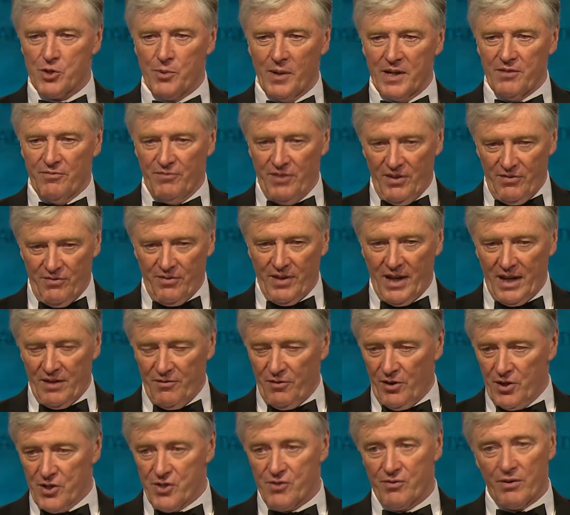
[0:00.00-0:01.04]
25th
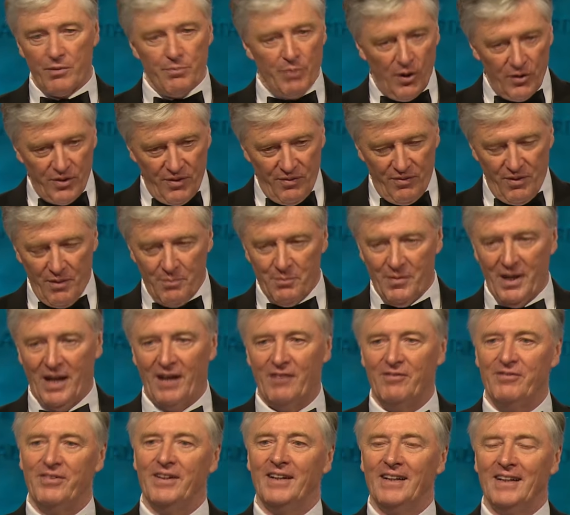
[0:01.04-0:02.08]
anniversary. Both of them
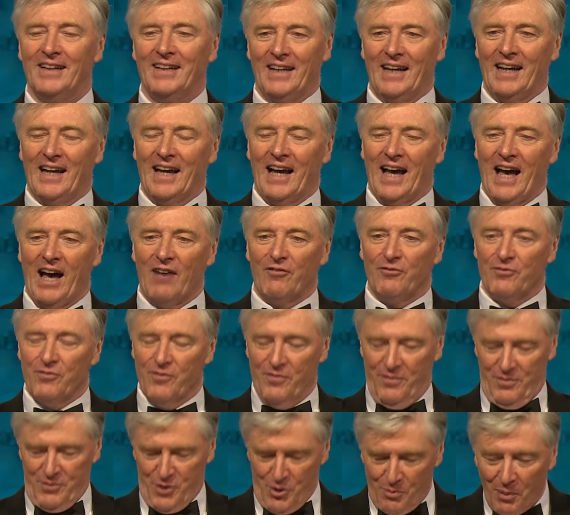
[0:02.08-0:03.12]
have
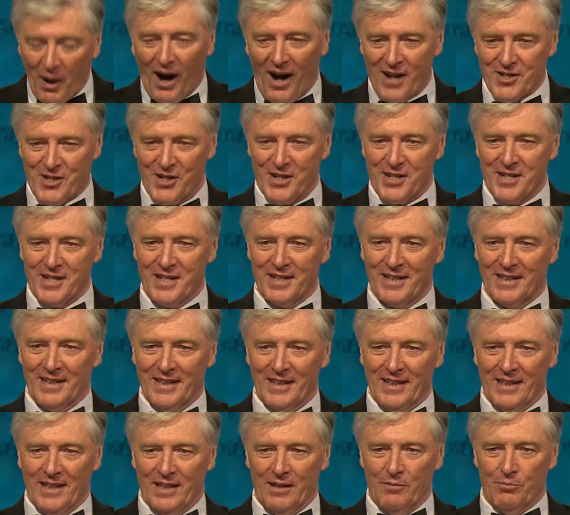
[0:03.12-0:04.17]
departed.
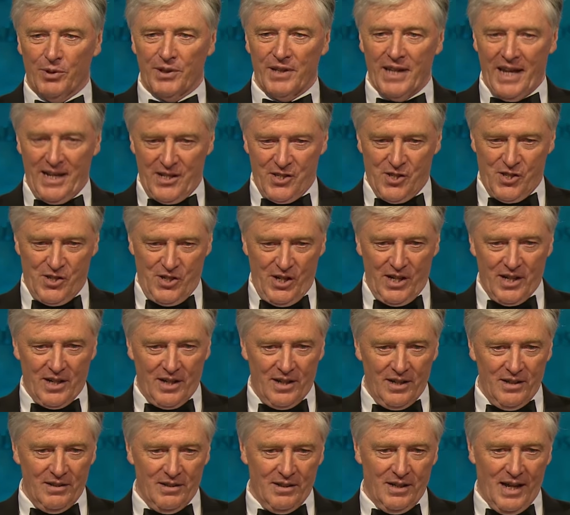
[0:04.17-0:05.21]
But next
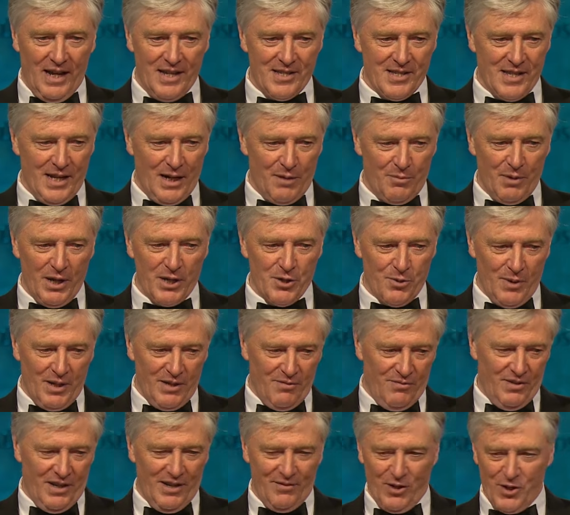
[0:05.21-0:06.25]
year, I celebrate
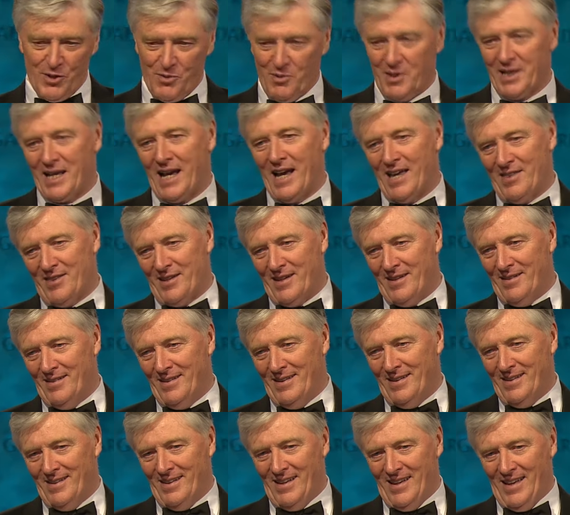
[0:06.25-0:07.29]
25 years with Kathy.
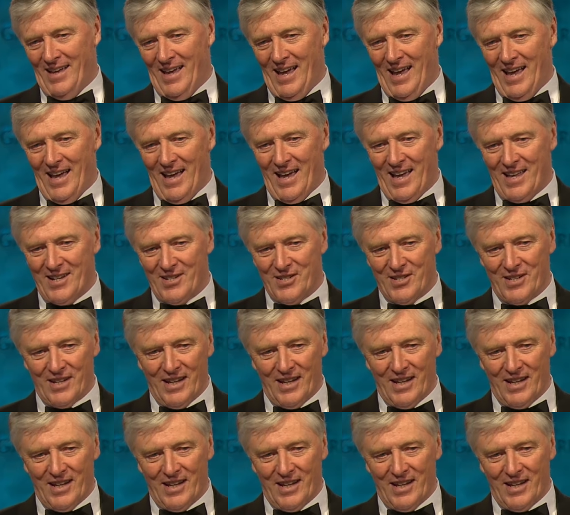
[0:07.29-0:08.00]
And